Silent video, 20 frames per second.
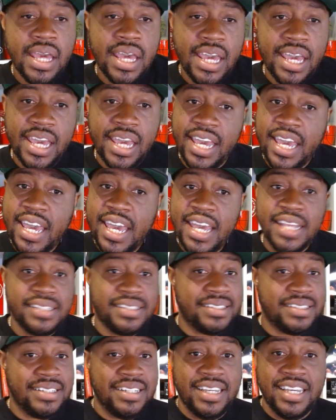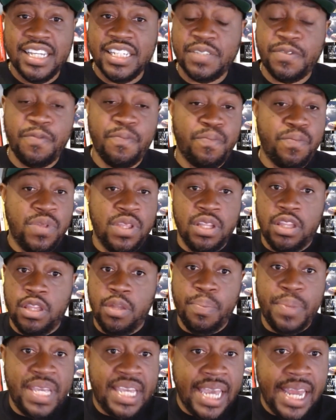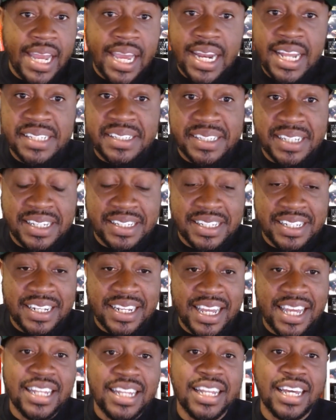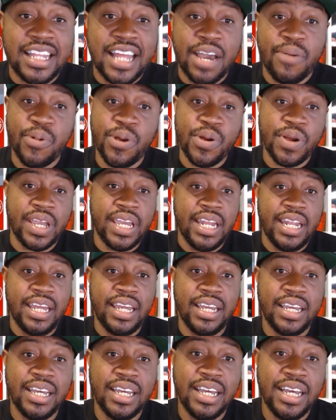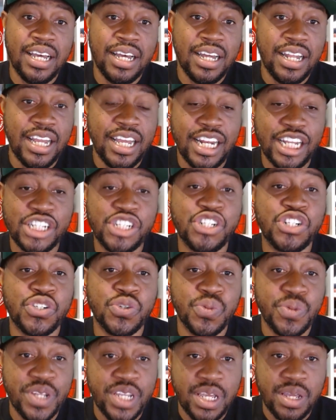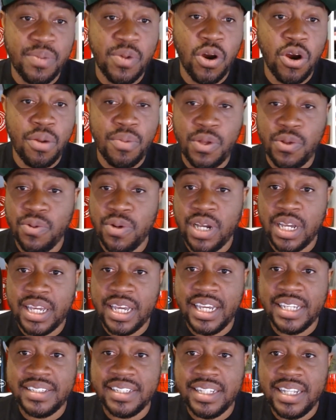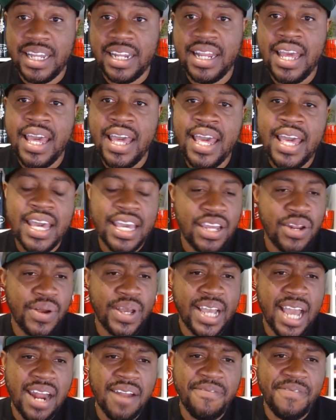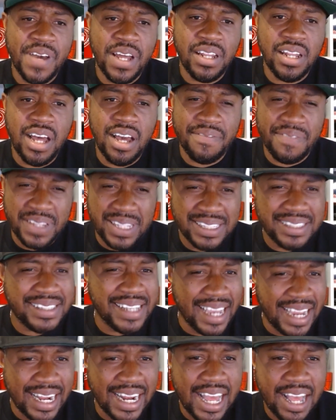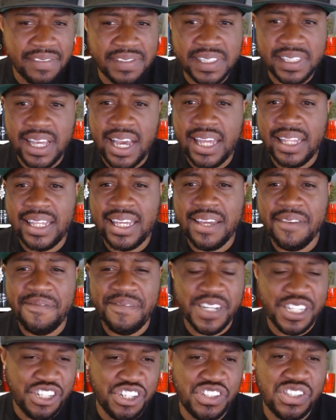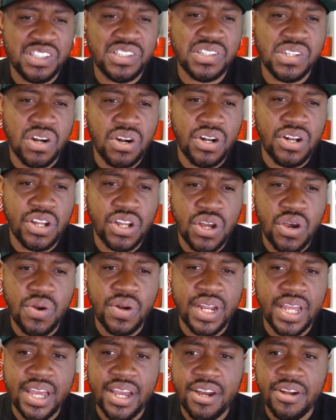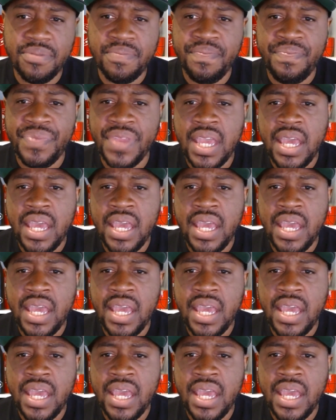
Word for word: his his the beginning of the season, it looked like we were getting uh, an extreme RB one case, and then you know he kind of fell off in the second half slightly. Efficiency started to go down,